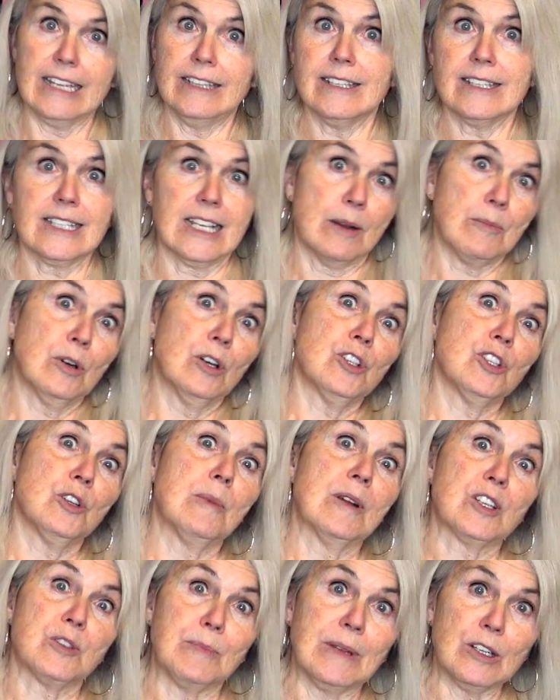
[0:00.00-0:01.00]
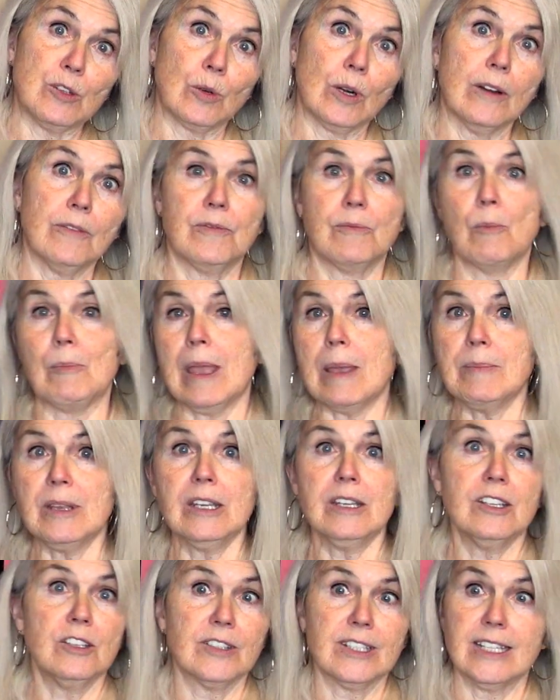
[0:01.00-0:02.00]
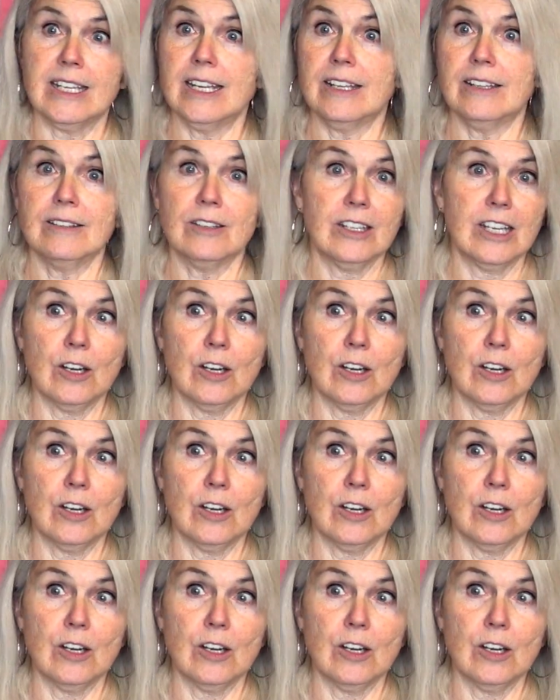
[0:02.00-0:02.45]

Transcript: In the summer, too much midriff. Maybe you see,